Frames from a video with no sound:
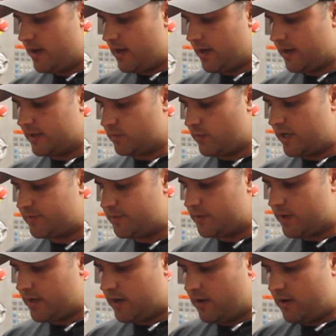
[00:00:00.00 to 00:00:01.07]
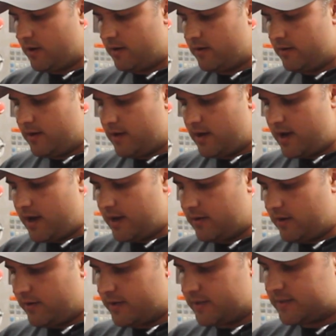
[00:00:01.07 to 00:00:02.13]
it gets wedged between here and
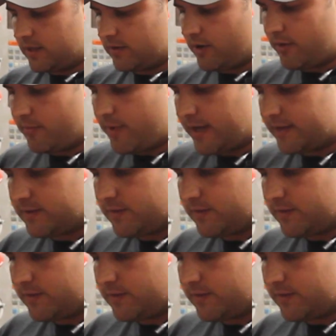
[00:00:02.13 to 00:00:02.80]
on the accelerator pad,